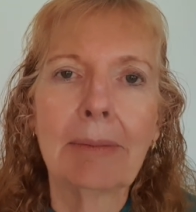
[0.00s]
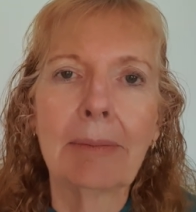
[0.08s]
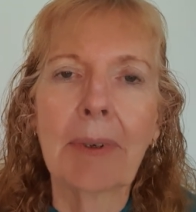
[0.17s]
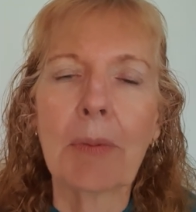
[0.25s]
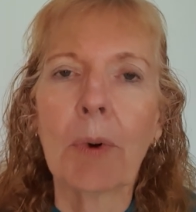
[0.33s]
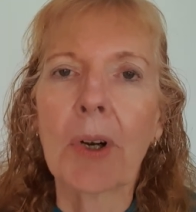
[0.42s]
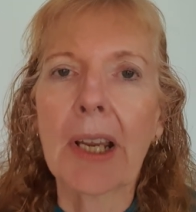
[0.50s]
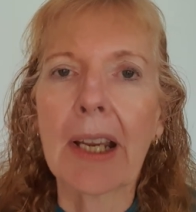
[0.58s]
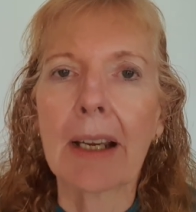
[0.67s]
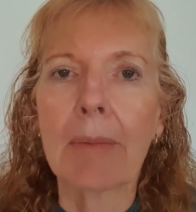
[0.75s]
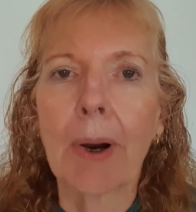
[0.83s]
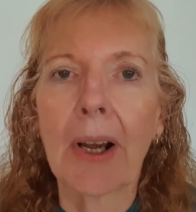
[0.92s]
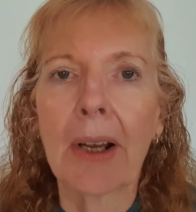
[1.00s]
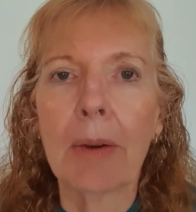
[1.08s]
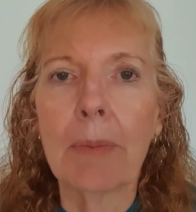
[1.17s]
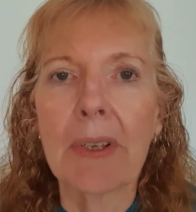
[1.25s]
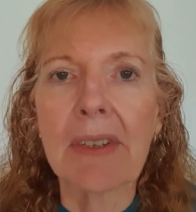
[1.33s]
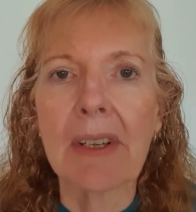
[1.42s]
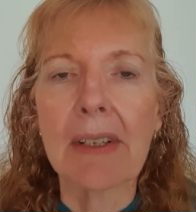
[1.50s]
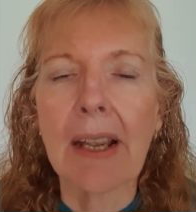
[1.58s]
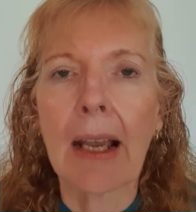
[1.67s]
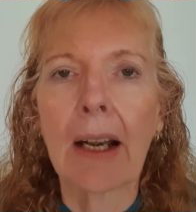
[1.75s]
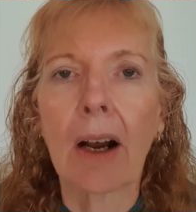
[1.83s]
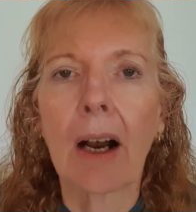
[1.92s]
been working in my own business,
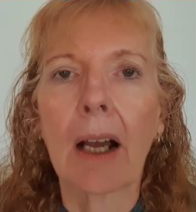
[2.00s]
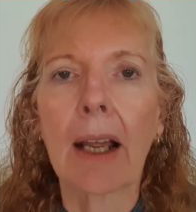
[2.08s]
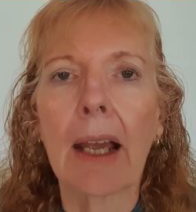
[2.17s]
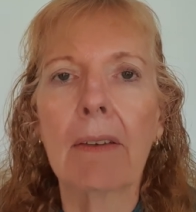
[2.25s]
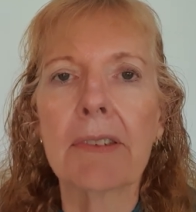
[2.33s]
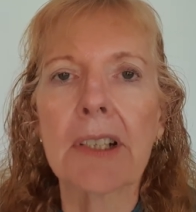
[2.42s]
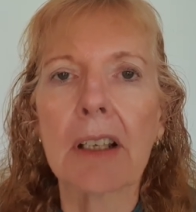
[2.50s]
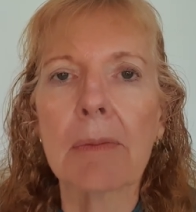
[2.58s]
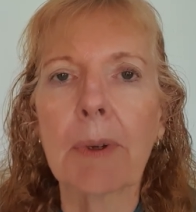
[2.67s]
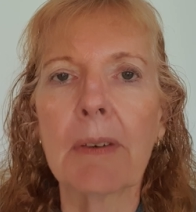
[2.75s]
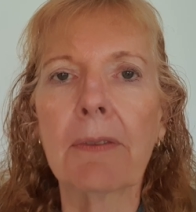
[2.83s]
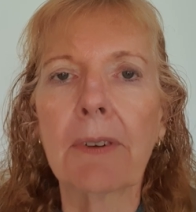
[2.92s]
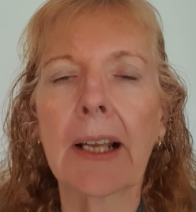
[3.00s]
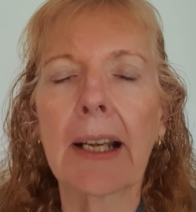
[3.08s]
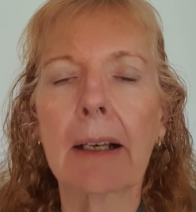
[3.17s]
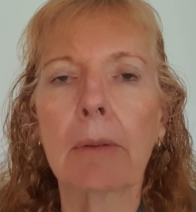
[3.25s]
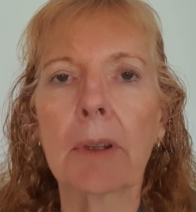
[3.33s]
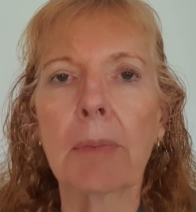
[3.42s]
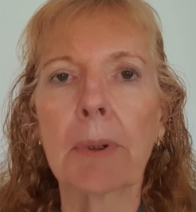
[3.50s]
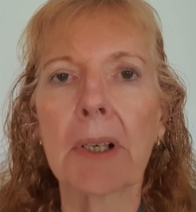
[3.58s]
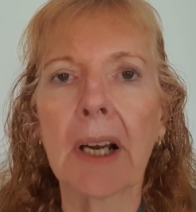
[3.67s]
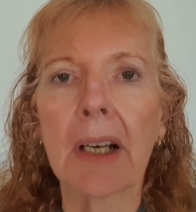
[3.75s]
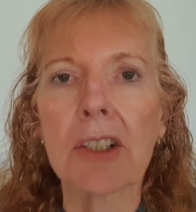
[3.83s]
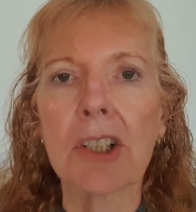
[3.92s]
and I have just been flat out with
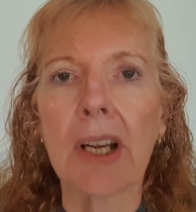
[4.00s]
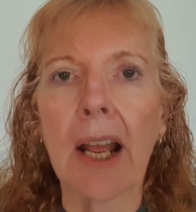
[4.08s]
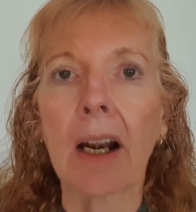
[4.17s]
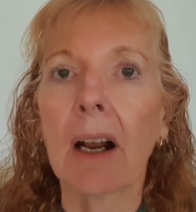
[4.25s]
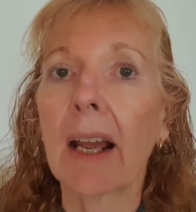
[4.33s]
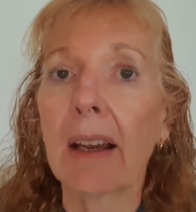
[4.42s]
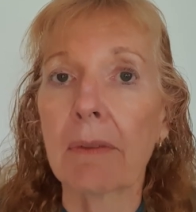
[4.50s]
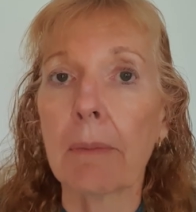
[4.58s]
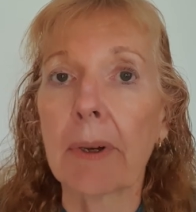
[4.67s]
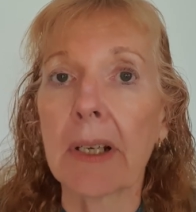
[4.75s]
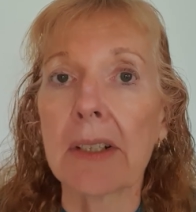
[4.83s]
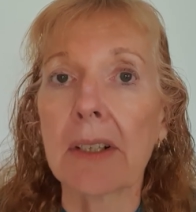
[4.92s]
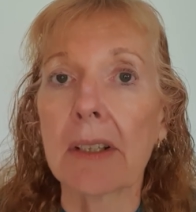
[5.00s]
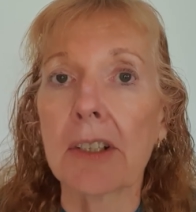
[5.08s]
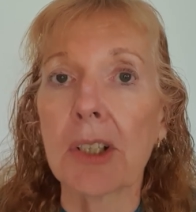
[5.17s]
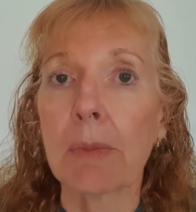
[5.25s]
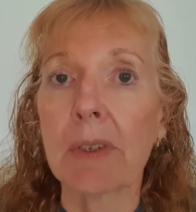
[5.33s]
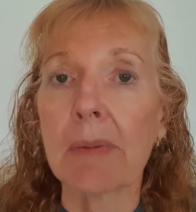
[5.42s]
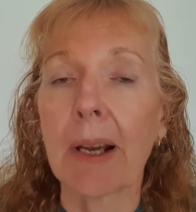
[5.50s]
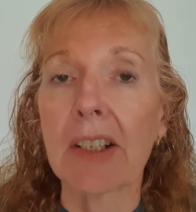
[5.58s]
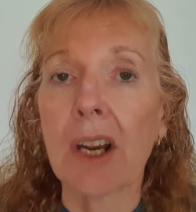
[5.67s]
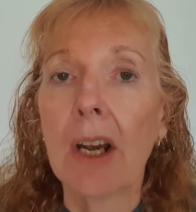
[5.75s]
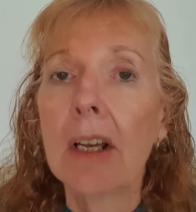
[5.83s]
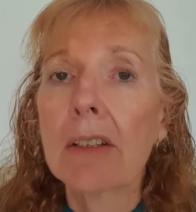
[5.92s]
production, and I haven't been to the gym as
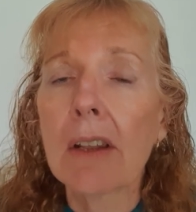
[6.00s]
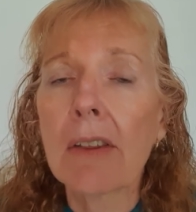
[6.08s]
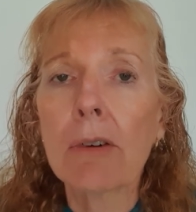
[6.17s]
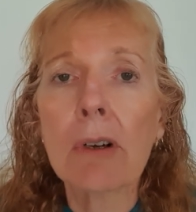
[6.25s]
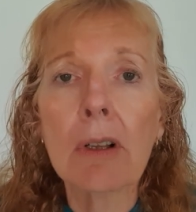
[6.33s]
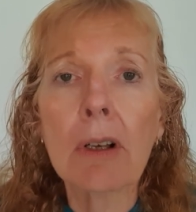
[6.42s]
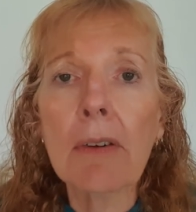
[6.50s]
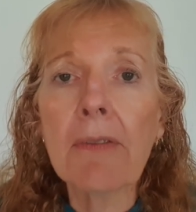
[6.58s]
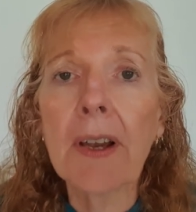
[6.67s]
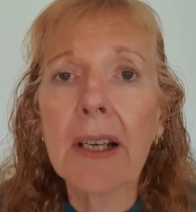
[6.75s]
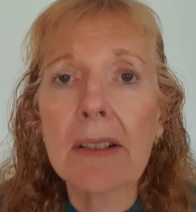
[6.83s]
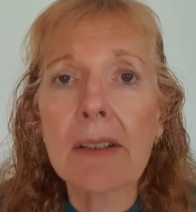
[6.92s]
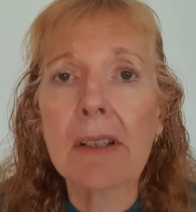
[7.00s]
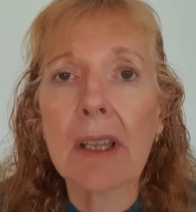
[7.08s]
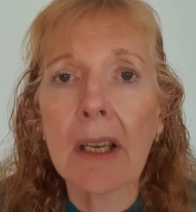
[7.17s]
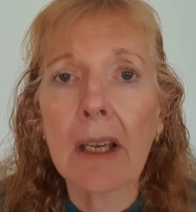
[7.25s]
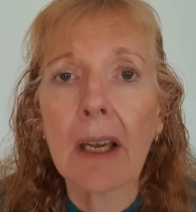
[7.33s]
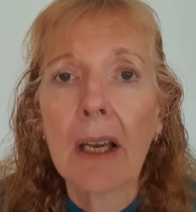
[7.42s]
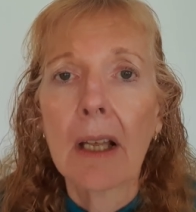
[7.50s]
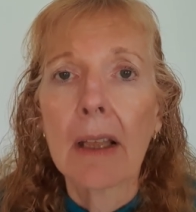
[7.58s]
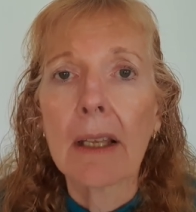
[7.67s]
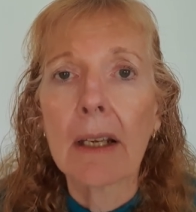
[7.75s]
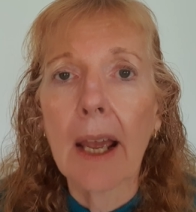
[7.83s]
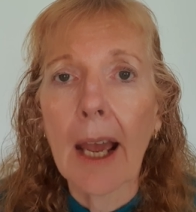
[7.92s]
much. So there are a lot of factors there
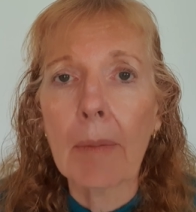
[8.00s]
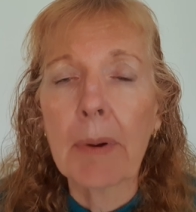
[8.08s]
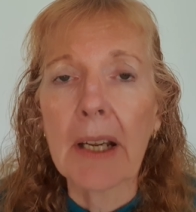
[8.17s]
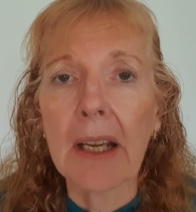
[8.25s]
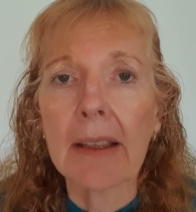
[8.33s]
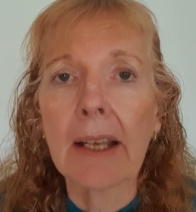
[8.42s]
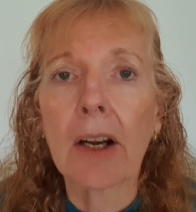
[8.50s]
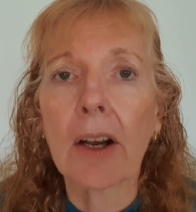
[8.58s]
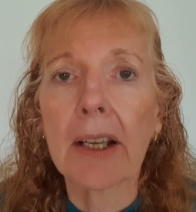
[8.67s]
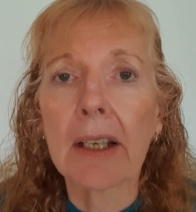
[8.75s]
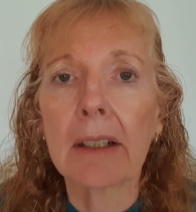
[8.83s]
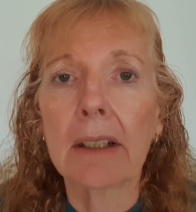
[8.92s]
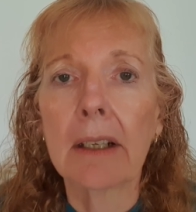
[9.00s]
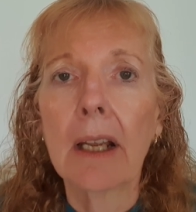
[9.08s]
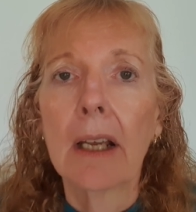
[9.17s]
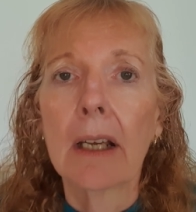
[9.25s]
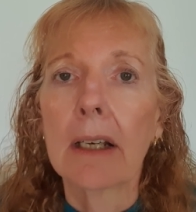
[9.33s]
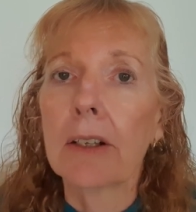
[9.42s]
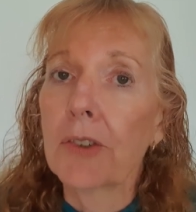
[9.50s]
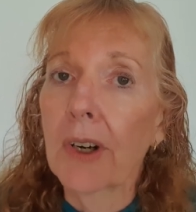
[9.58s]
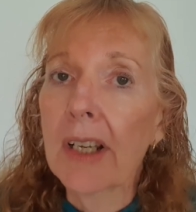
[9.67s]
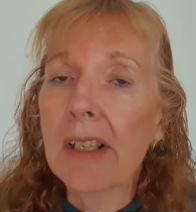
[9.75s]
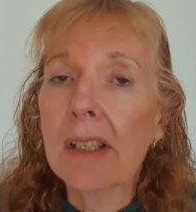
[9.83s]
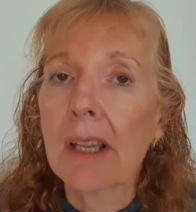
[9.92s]
that are happening that I can
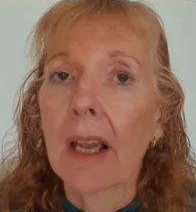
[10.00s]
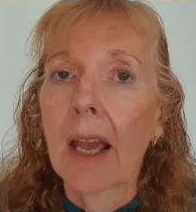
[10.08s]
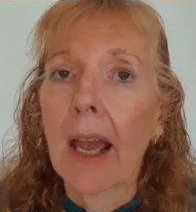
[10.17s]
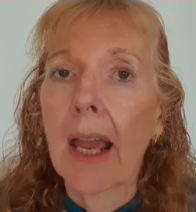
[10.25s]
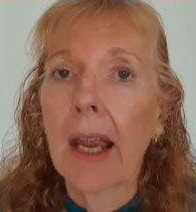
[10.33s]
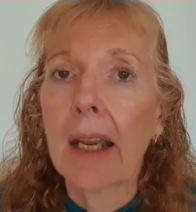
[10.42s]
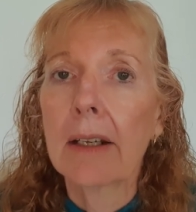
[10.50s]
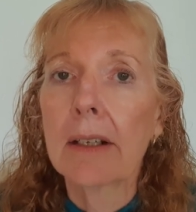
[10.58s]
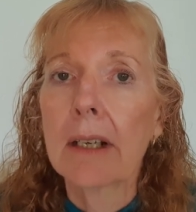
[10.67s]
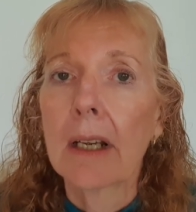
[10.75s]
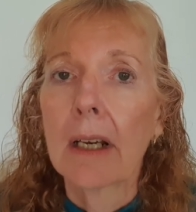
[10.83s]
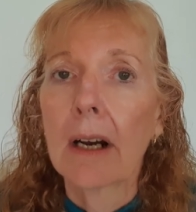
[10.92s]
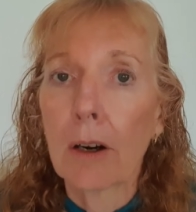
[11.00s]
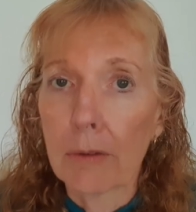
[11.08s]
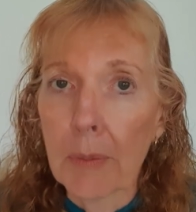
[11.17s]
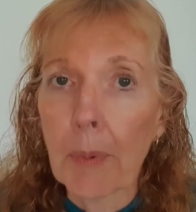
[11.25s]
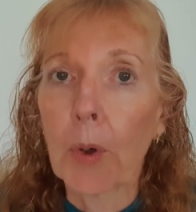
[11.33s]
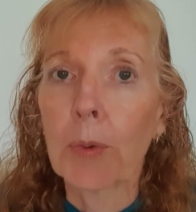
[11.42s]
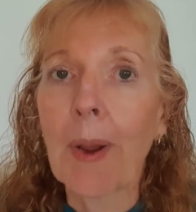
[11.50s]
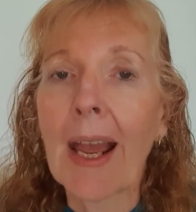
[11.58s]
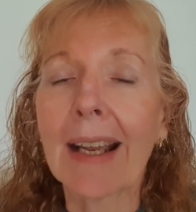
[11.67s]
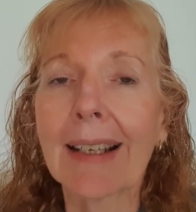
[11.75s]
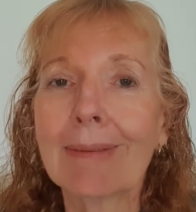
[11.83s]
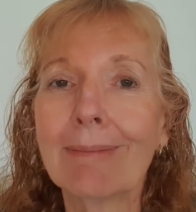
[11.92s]
address, and I'll report
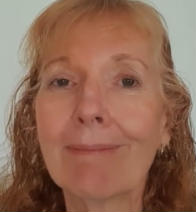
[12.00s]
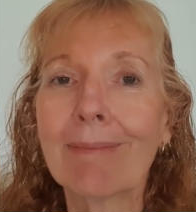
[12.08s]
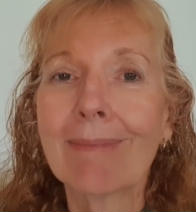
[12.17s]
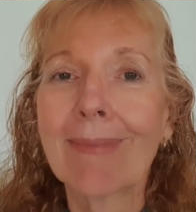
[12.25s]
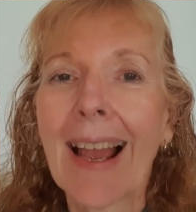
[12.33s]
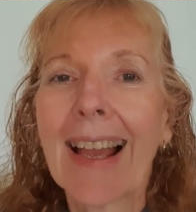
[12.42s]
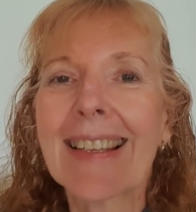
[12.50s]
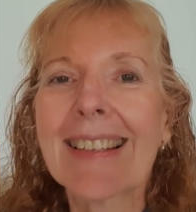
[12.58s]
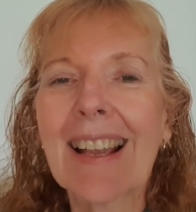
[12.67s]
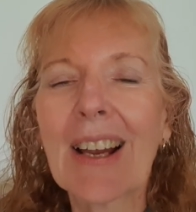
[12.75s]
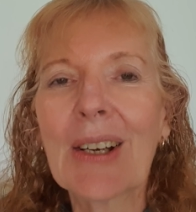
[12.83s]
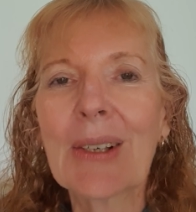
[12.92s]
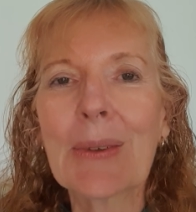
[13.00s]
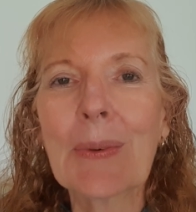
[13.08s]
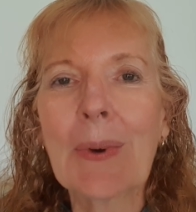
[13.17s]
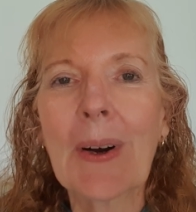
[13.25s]
back. So